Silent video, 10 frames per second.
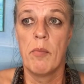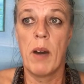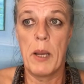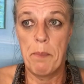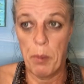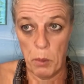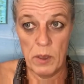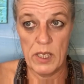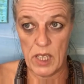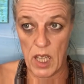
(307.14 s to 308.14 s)
My
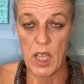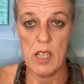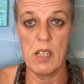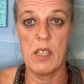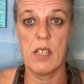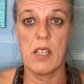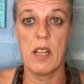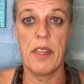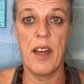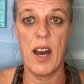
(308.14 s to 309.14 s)
point is
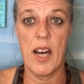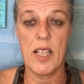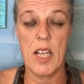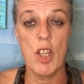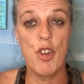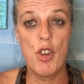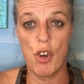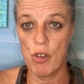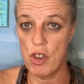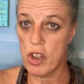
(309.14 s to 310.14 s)
that
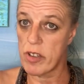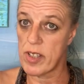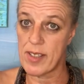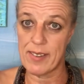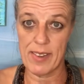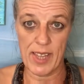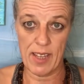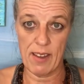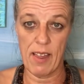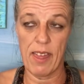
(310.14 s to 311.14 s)
don't just
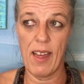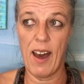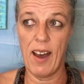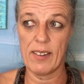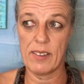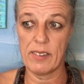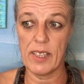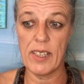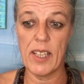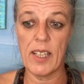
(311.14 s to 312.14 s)
think that
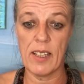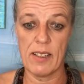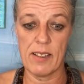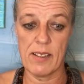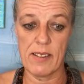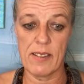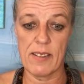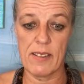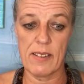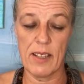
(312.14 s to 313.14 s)

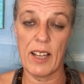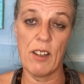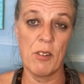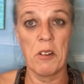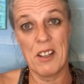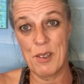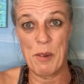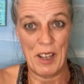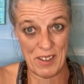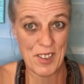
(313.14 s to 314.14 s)
readings, like, that's
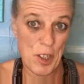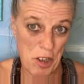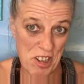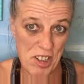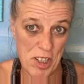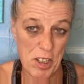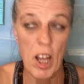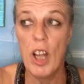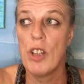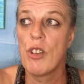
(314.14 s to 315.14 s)
my suggestion.
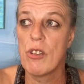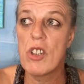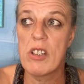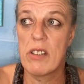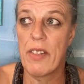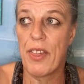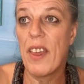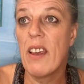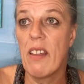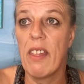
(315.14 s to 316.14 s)
Don't just
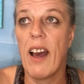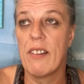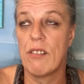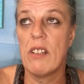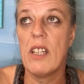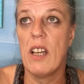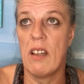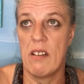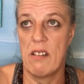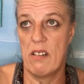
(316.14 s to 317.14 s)
think that
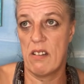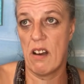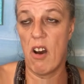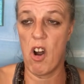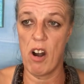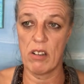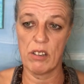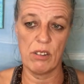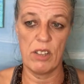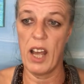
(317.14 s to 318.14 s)
readings are
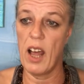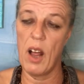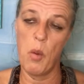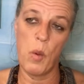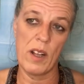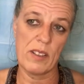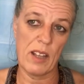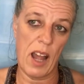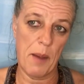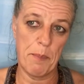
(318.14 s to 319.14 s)
to tell what
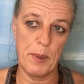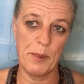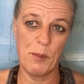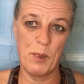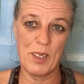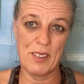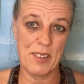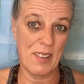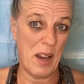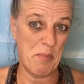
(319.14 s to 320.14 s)
happened,
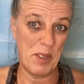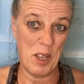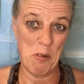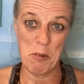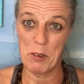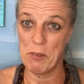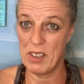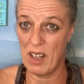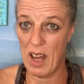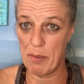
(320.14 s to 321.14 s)
what's happening, what
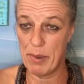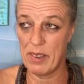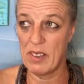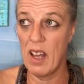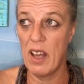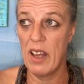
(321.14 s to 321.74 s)
will happen,